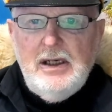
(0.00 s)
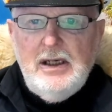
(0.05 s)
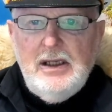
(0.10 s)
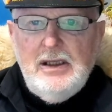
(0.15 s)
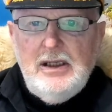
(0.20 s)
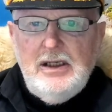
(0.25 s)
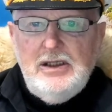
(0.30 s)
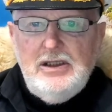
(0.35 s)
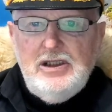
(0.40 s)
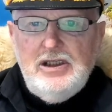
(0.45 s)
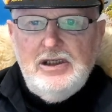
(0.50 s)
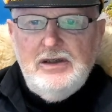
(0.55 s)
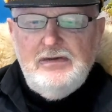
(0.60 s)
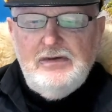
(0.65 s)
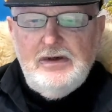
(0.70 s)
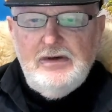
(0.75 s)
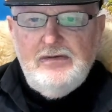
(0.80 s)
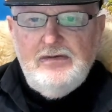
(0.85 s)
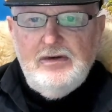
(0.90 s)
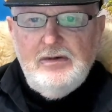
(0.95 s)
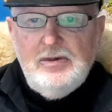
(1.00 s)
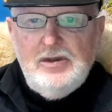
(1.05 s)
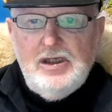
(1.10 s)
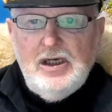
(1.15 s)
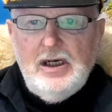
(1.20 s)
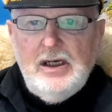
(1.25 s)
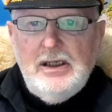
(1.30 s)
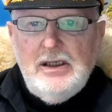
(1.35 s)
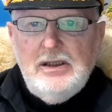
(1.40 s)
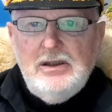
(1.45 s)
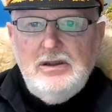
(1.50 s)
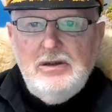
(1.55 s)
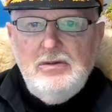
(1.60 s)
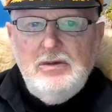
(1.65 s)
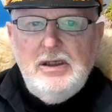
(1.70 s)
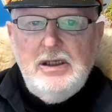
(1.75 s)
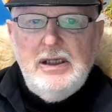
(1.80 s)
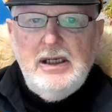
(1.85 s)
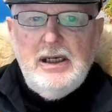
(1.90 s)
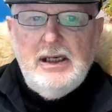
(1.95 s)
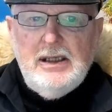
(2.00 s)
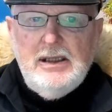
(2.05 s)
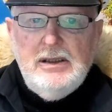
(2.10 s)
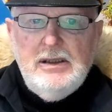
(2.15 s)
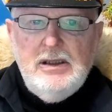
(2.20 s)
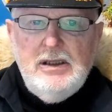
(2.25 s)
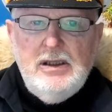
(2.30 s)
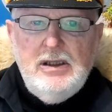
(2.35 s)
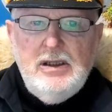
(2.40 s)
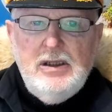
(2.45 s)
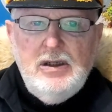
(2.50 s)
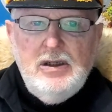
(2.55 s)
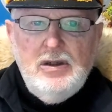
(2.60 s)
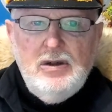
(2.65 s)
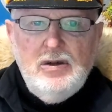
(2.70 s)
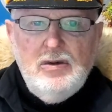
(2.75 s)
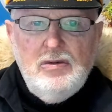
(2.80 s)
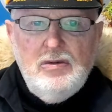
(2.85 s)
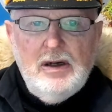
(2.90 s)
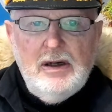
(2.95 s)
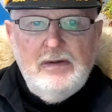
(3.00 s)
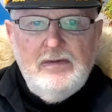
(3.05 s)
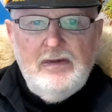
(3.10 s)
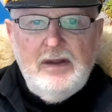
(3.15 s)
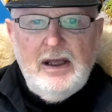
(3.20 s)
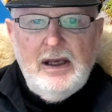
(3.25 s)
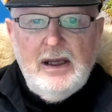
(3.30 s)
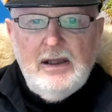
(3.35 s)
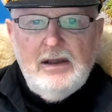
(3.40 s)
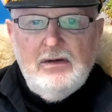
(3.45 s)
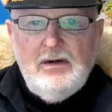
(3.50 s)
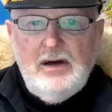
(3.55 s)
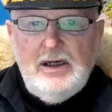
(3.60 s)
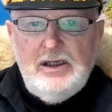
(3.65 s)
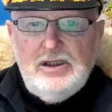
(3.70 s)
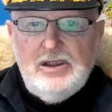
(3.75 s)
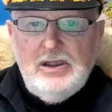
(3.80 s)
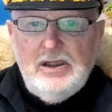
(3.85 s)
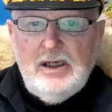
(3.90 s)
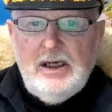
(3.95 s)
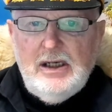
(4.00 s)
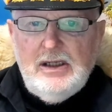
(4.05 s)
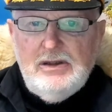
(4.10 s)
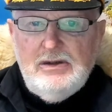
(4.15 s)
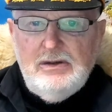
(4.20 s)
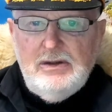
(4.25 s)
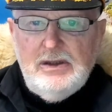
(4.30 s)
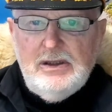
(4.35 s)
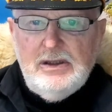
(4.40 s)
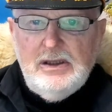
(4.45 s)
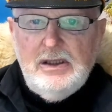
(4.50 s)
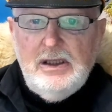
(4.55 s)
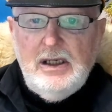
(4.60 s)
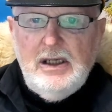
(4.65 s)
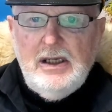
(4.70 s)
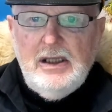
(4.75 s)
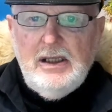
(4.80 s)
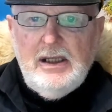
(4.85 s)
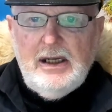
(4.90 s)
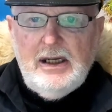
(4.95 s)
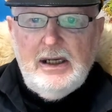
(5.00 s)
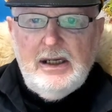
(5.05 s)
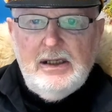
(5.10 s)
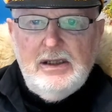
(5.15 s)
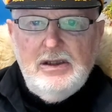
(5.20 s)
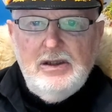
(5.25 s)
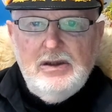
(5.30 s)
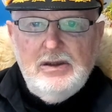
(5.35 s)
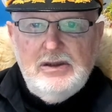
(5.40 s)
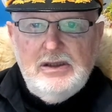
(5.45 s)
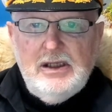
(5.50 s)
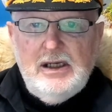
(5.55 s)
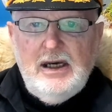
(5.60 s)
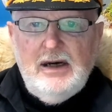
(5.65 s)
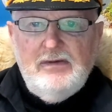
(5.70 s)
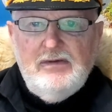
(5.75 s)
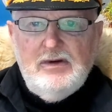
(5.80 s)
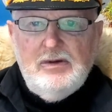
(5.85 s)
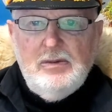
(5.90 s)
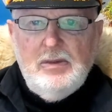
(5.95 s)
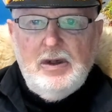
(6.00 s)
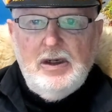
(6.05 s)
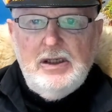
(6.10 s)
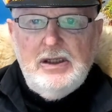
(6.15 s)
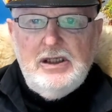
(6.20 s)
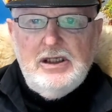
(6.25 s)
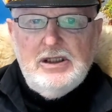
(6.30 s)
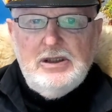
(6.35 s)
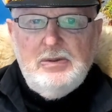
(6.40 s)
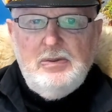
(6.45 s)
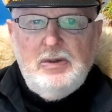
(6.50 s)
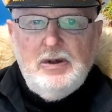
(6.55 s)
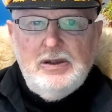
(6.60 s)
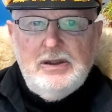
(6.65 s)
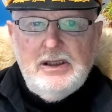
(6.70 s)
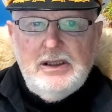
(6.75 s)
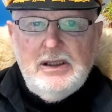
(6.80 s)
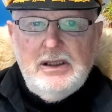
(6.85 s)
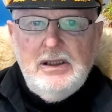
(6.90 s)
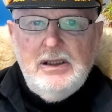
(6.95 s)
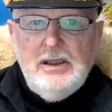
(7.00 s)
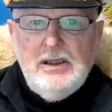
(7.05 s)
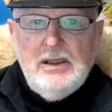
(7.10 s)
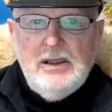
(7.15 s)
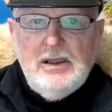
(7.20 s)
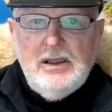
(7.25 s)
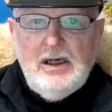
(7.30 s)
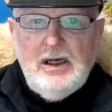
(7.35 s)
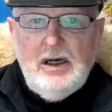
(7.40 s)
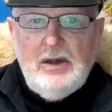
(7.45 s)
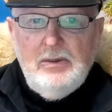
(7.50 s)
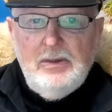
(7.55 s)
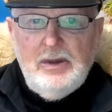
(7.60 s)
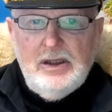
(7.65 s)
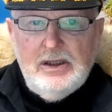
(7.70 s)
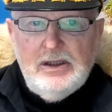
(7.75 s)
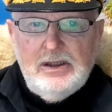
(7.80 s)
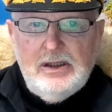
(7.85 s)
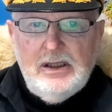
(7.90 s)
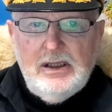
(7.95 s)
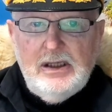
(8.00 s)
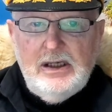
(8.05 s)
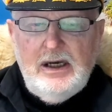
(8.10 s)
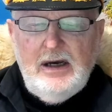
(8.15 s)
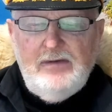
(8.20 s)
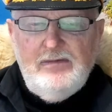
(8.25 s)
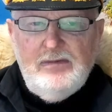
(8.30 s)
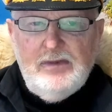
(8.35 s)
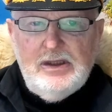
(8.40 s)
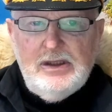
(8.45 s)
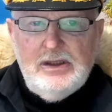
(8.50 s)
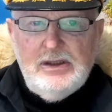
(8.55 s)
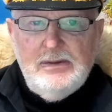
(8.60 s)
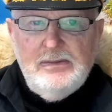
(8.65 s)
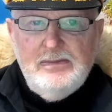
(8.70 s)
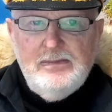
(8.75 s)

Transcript: then shift it from China to India or one of the other Asian countries that are not governed by despotic communist governments.